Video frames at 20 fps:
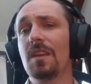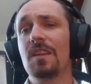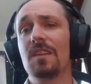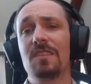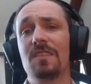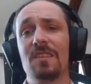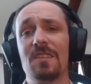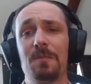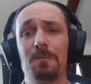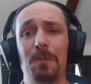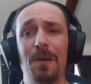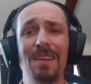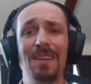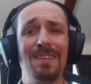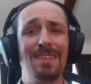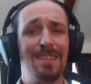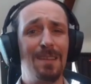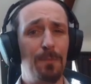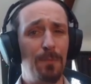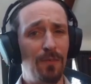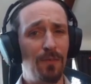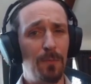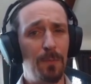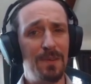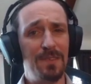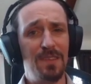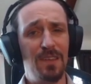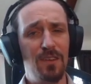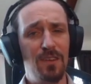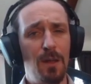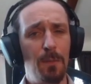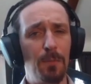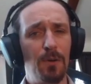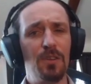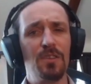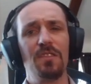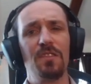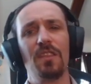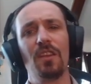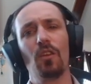Despite some of the missing
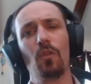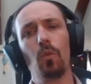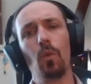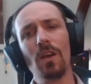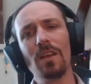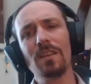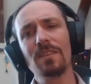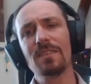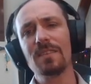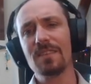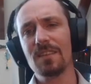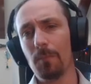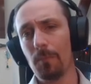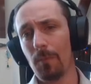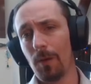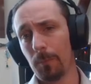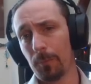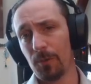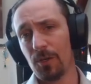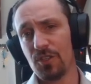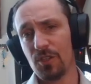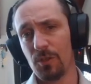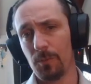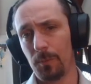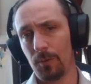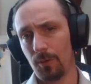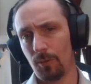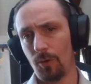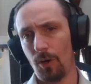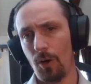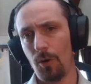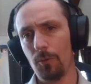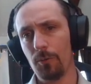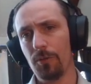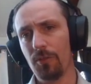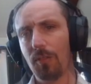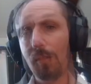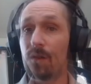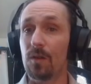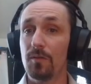numbers, there was some appreciable
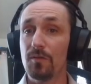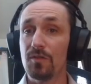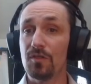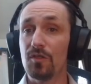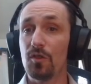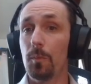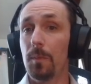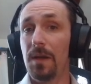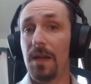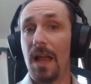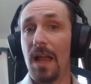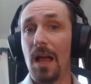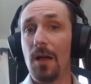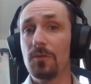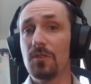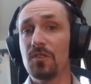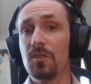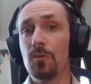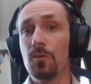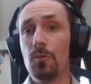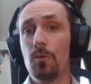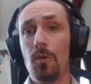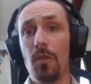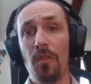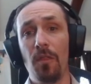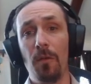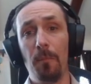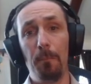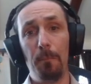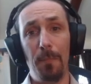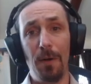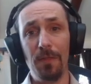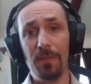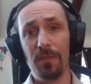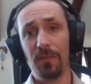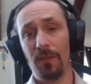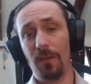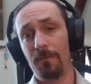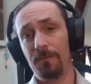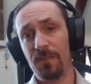growth. Zooming out to the
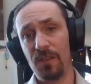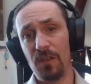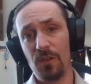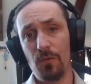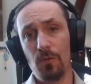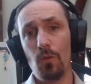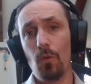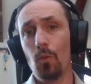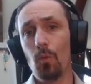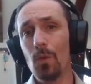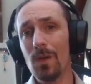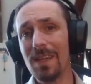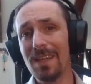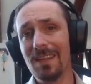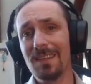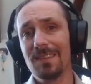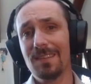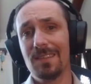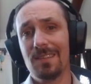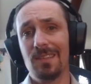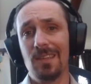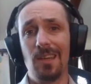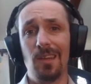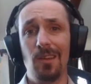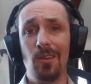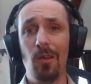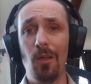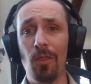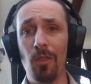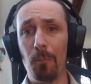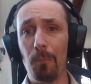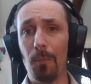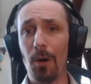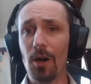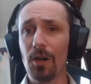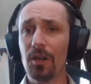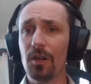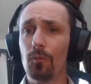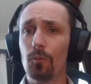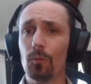month view, we can see the
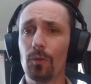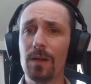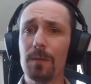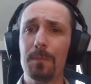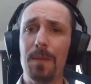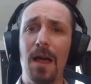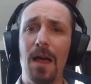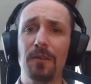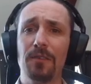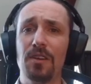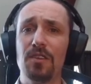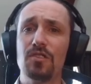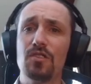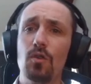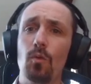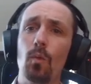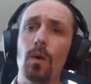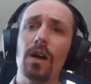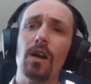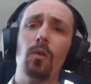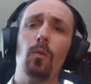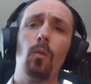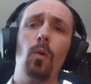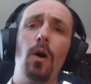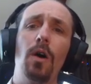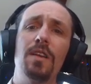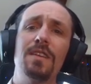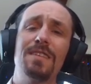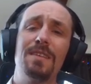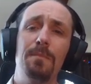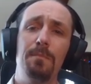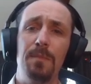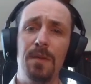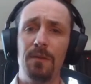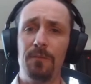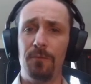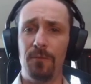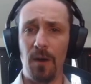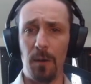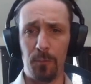market rebounding to where it was
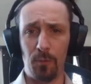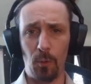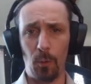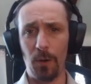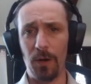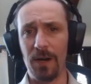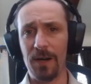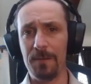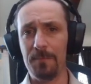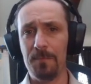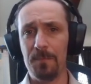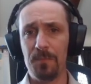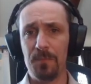mid-February.